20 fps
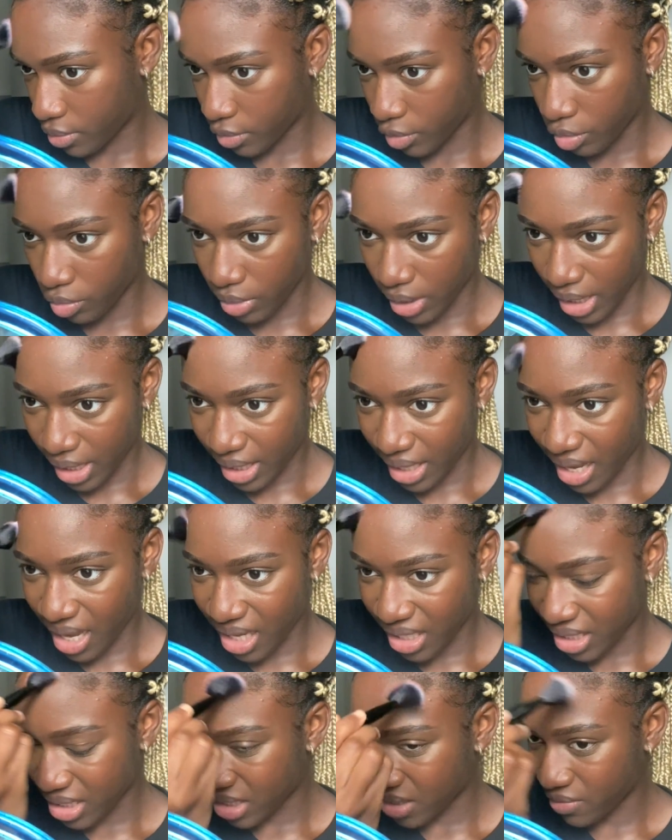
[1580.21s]
or like
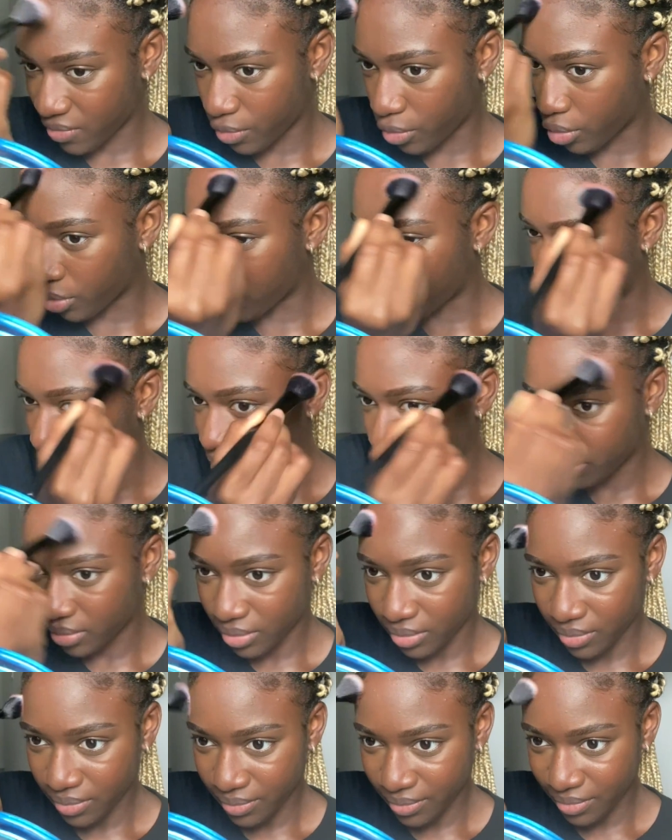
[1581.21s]
ask for
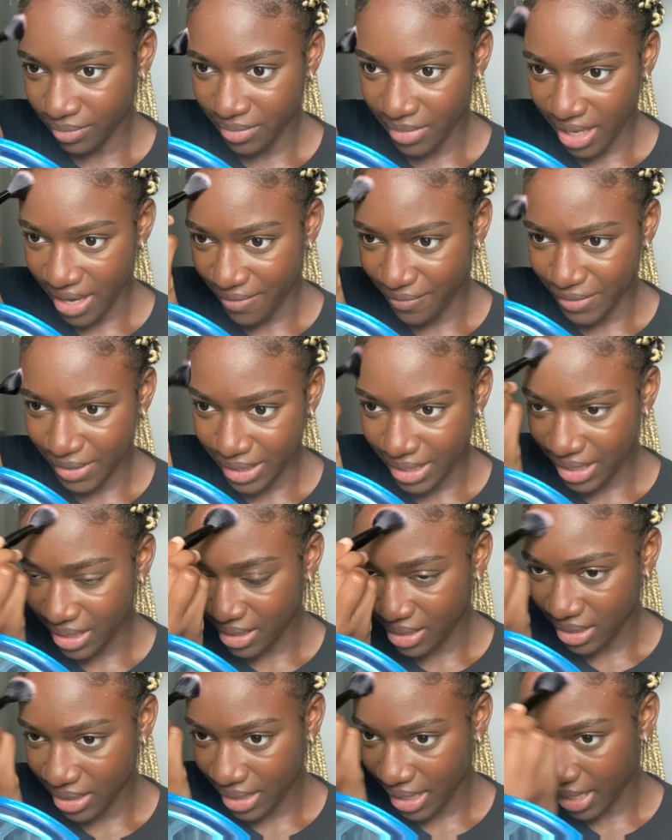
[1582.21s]

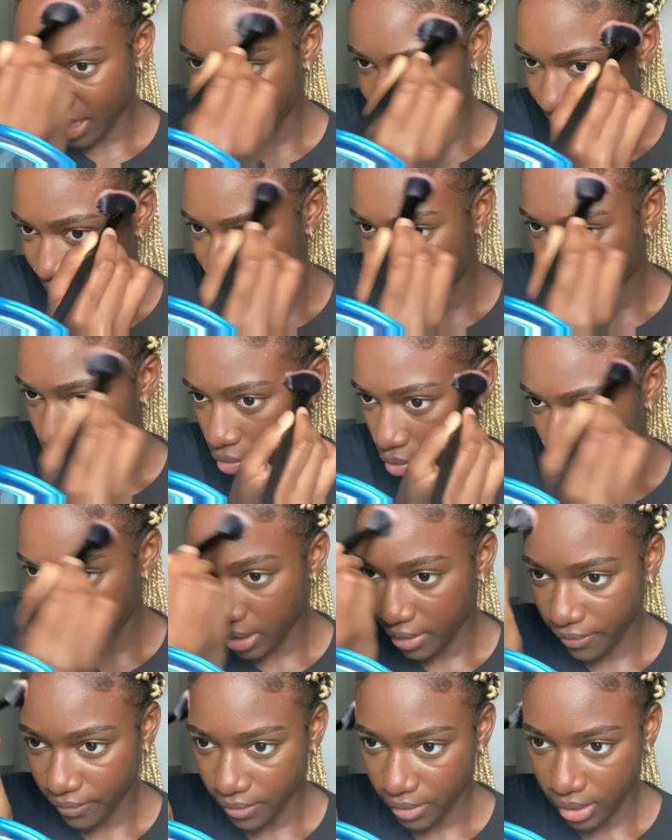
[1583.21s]
evidence like before
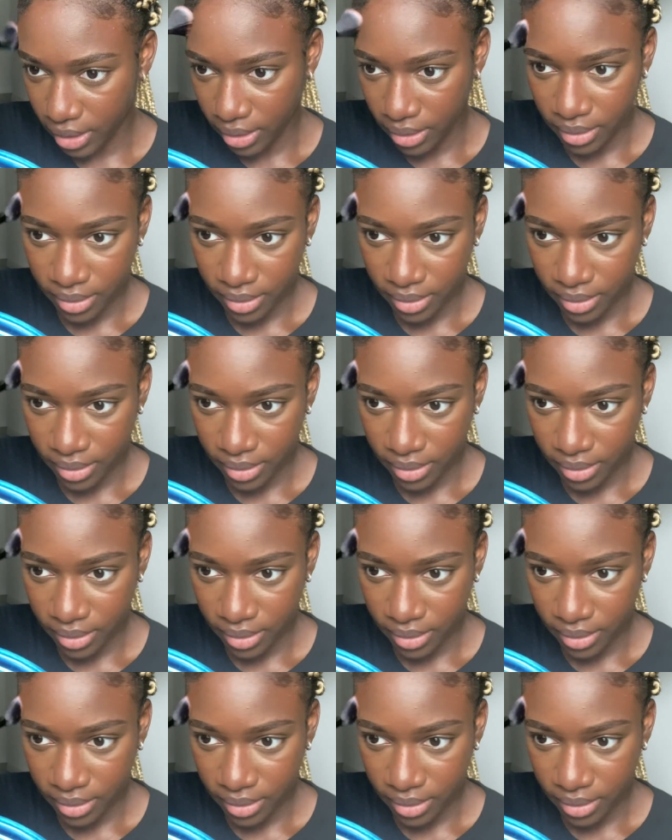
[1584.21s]
even